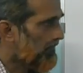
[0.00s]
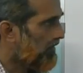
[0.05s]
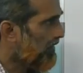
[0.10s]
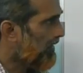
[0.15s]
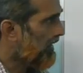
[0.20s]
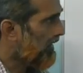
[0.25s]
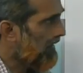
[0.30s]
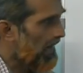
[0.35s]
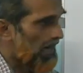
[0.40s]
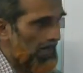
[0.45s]

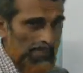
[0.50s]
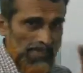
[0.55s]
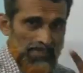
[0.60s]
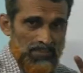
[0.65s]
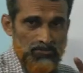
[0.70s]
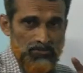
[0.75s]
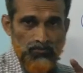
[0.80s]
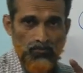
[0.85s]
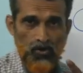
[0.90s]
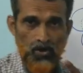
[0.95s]
Regarding
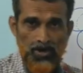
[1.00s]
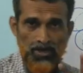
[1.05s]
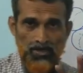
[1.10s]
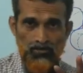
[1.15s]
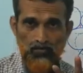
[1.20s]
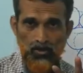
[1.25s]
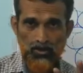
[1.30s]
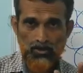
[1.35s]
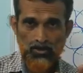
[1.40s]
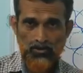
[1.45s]
each void,
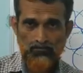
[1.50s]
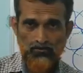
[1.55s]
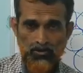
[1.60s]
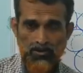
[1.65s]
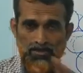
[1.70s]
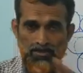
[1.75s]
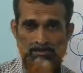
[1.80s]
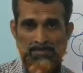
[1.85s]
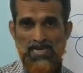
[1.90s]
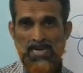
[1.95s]
what you have to
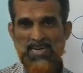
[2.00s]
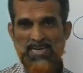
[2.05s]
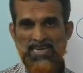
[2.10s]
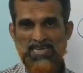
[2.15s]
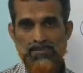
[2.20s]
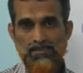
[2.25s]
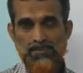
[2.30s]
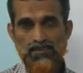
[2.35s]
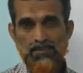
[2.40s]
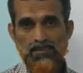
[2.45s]
understand
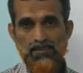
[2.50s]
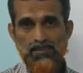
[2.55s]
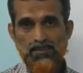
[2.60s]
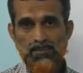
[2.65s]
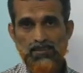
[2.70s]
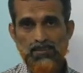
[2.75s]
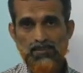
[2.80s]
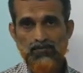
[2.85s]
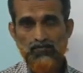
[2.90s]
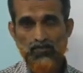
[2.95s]
is
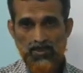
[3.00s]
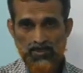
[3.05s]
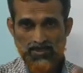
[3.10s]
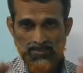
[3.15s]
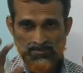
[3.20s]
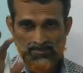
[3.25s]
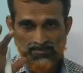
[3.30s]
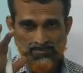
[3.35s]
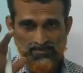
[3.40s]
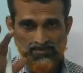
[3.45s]
where
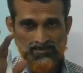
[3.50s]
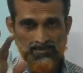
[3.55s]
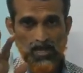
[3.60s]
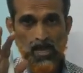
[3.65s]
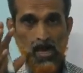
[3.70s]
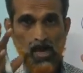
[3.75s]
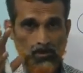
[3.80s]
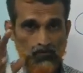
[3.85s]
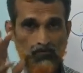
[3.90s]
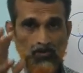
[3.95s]

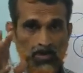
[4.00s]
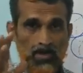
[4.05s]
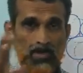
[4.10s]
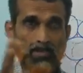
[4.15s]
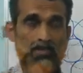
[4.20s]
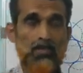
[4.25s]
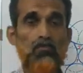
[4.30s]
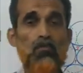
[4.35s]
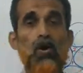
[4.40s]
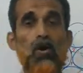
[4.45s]

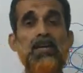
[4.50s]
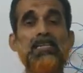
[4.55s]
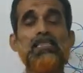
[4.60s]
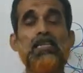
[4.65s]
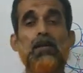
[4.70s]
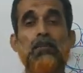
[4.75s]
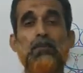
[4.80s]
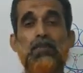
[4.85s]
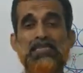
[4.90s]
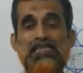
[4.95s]
the voids
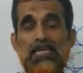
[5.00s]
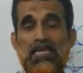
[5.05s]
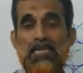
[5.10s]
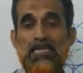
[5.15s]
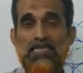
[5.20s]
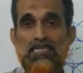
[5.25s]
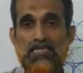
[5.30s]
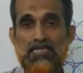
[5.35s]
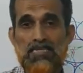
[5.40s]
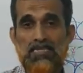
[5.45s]
are
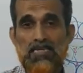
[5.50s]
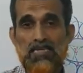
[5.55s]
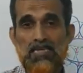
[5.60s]
present,